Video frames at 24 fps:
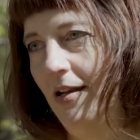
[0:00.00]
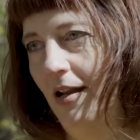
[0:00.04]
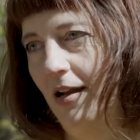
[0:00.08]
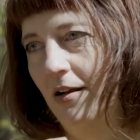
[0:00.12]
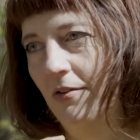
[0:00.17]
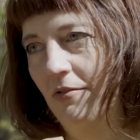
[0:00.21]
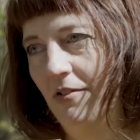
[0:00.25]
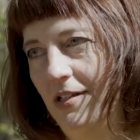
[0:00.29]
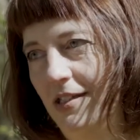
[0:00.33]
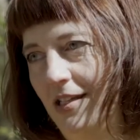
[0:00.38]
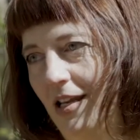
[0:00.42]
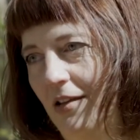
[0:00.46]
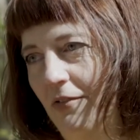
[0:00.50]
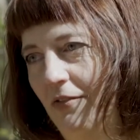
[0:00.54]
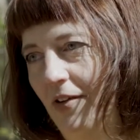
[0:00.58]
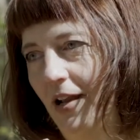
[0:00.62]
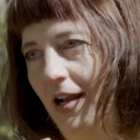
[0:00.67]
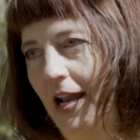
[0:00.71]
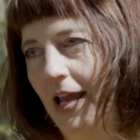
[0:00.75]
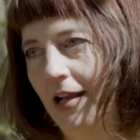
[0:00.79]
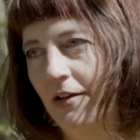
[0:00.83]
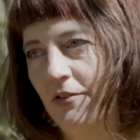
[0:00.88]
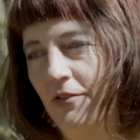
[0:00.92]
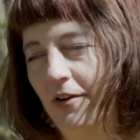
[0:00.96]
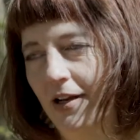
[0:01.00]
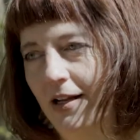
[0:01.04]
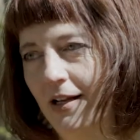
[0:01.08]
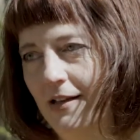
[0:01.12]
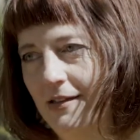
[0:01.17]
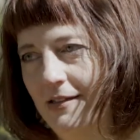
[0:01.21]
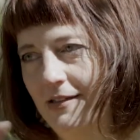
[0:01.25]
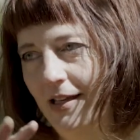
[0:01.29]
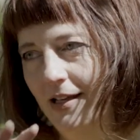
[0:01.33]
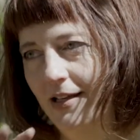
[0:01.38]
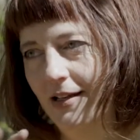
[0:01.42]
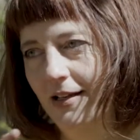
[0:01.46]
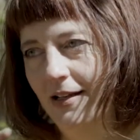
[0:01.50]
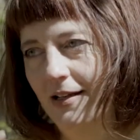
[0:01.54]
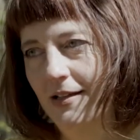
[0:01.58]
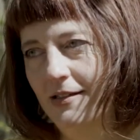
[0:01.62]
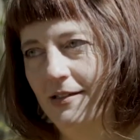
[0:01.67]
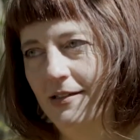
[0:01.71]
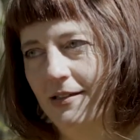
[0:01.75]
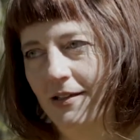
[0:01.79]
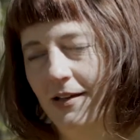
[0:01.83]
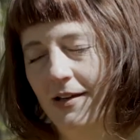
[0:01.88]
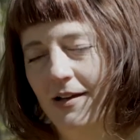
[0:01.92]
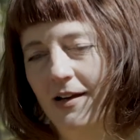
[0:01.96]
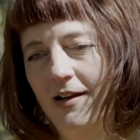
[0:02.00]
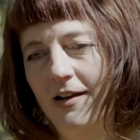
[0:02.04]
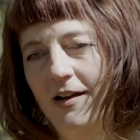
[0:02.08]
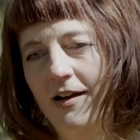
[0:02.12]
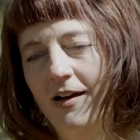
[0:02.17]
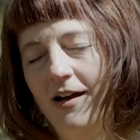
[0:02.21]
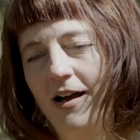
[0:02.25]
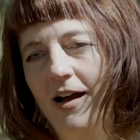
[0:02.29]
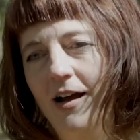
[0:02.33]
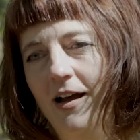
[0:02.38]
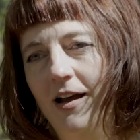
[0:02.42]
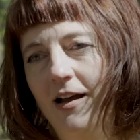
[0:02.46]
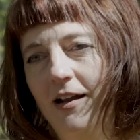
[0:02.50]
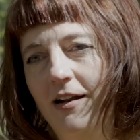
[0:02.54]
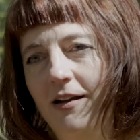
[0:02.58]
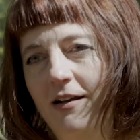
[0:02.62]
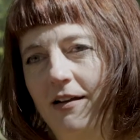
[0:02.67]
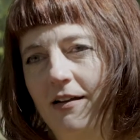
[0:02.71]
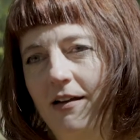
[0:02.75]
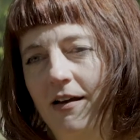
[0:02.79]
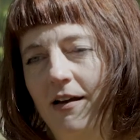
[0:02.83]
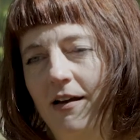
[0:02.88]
and receive electrical signals. And